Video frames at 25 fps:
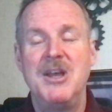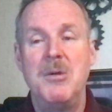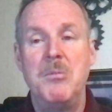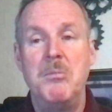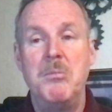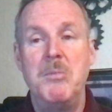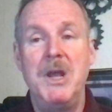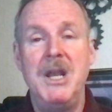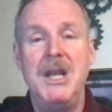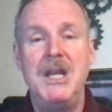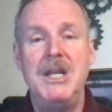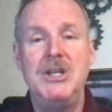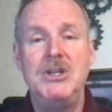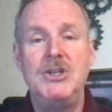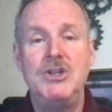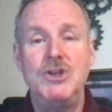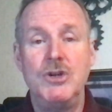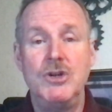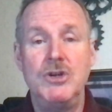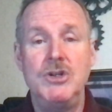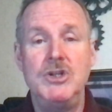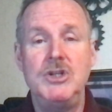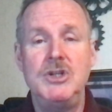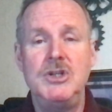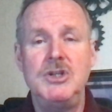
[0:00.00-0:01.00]
Many
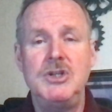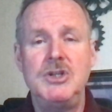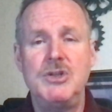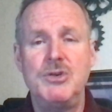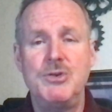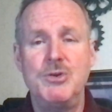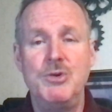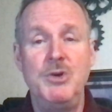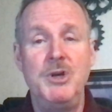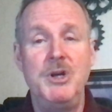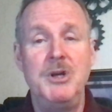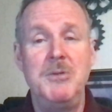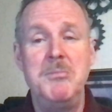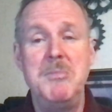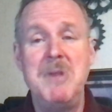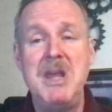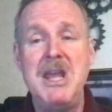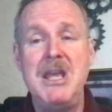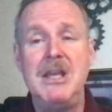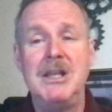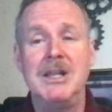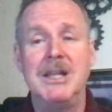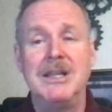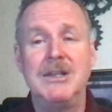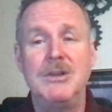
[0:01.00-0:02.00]
churches threw in a
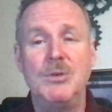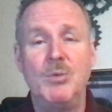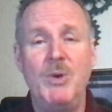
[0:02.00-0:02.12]
meal at the